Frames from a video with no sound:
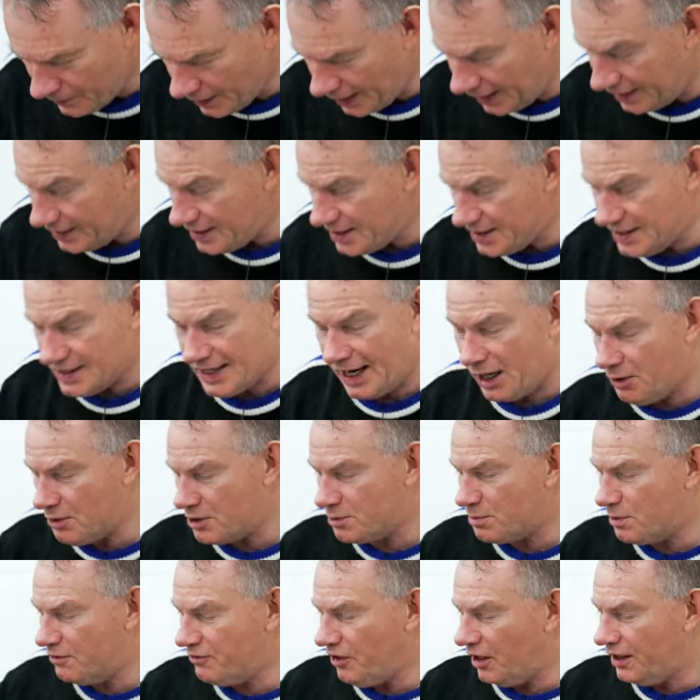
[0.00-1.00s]
And this is how
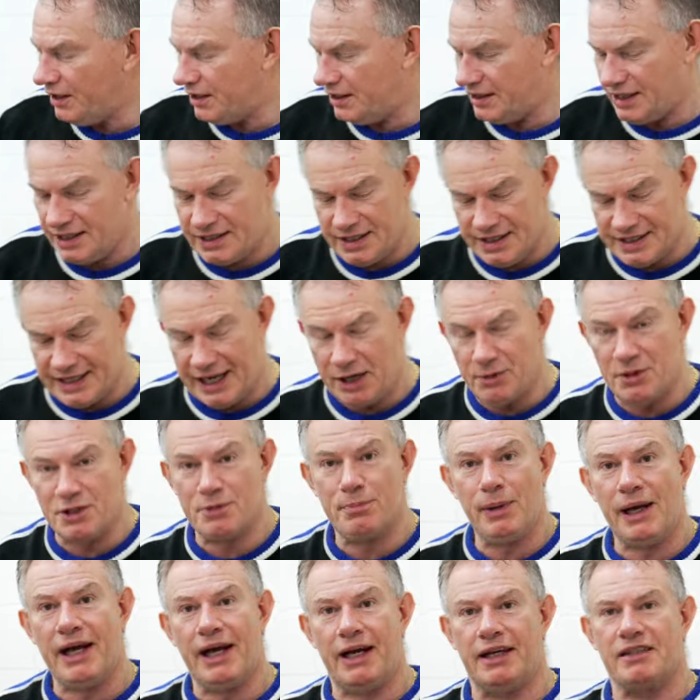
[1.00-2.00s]
it's provided. This is how it's
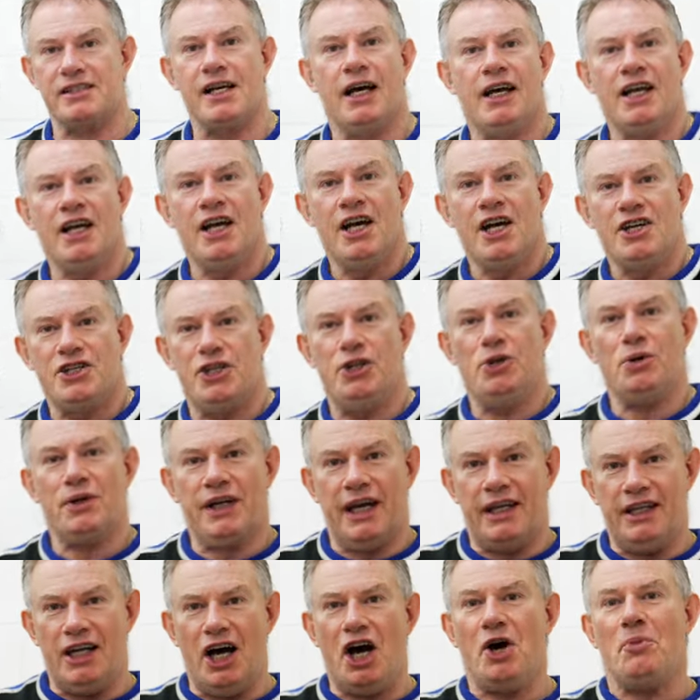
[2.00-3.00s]
packed. So you're
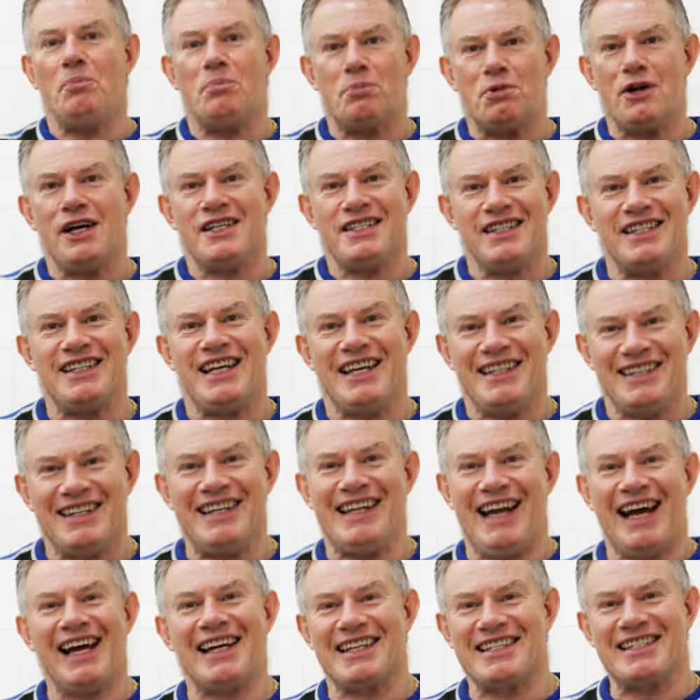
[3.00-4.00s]
getting unprecedented
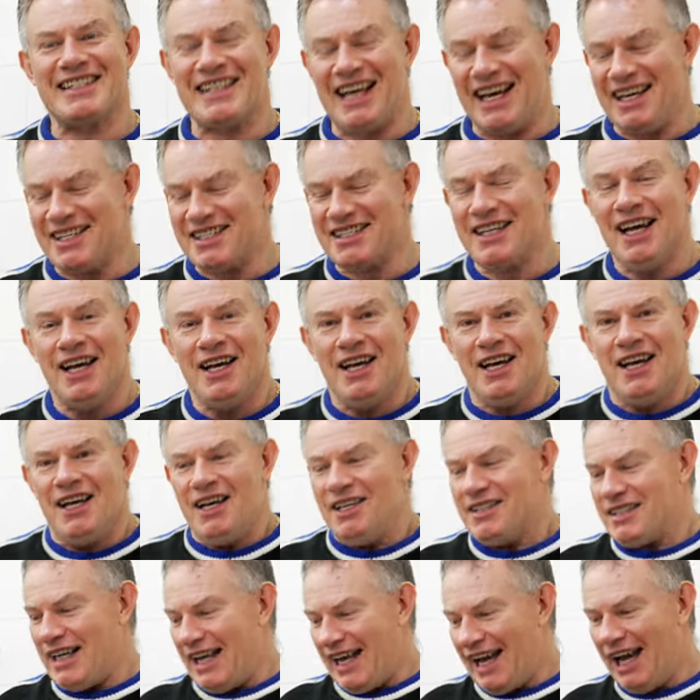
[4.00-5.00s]
access
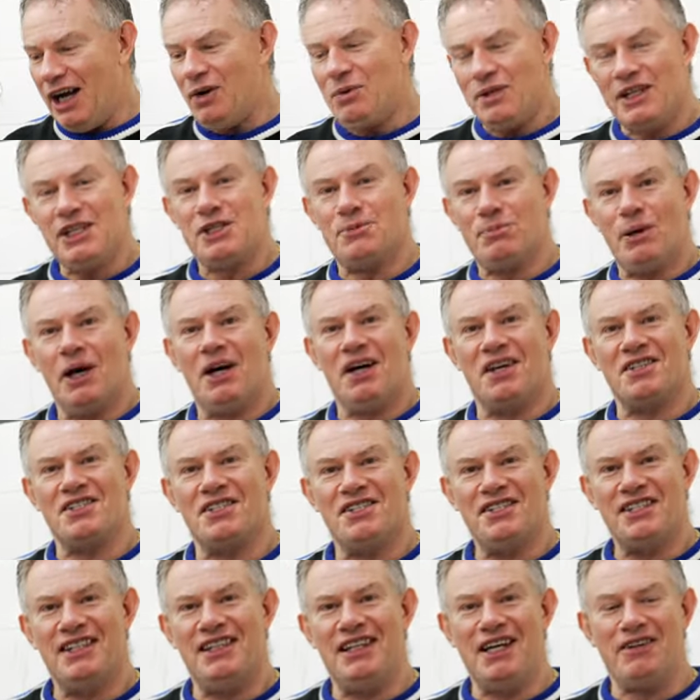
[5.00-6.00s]
to how these parts
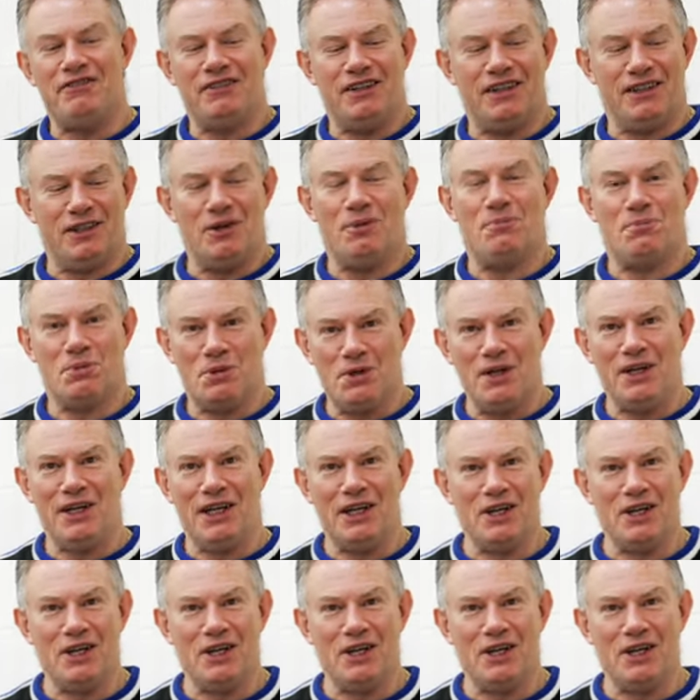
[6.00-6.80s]
are delivered. Pretty